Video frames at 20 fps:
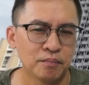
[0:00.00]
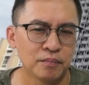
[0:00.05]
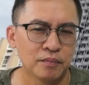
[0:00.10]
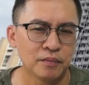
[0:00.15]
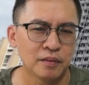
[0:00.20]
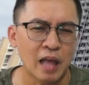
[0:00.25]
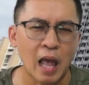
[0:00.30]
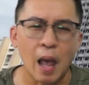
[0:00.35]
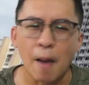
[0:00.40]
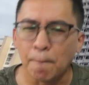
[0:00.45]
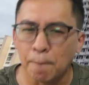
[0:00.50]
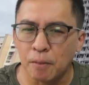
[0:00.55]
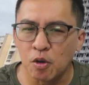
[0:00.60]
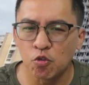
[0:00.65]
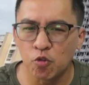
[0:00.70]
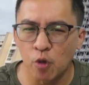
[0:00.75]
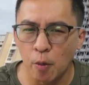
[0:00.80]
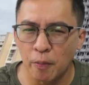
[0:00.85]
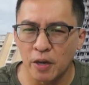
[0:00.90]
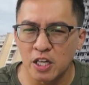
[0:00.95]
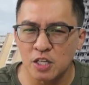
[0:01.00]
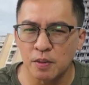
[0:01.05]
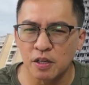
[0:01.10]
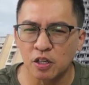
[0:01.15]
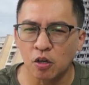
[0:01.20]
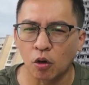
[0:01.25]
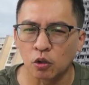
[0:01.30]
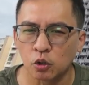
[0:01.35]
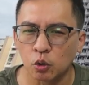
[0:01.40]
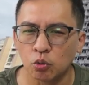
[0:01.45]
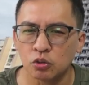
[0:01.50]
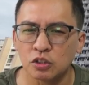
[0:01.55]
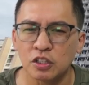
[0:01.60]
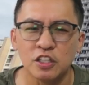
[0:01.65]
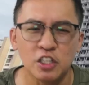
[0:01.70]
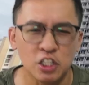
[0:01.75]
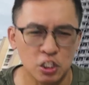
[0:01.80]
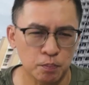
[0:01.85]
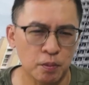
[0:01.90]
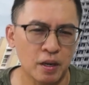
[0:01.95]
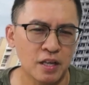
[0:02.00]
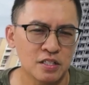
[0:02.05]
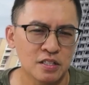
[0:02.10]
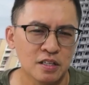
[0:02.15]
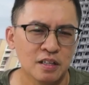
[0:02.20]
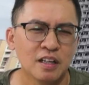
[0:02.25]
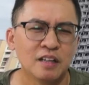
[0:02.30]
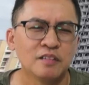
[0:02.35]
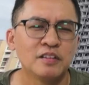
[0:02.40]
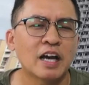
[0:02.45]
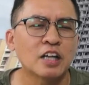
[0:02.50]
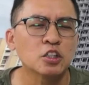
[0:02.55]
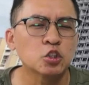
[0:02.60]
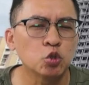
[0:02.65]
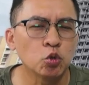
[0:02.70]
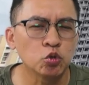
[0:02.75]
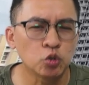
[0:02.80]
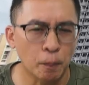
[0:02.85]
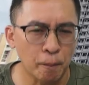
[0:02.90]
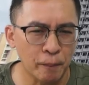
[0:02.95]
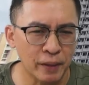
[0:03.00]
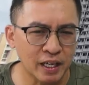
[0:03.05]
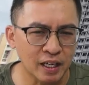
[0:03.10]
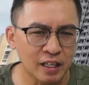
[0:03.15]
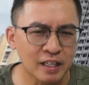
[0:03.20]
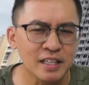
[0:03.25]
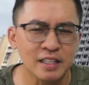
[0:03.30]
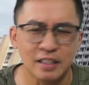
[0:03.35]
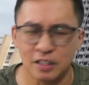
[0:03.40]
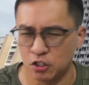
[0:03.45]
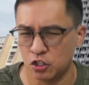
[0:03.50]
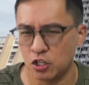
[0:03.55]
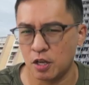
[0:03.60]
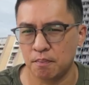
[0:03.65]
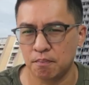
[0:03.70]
and build replacement condos in this place that are so typically the same?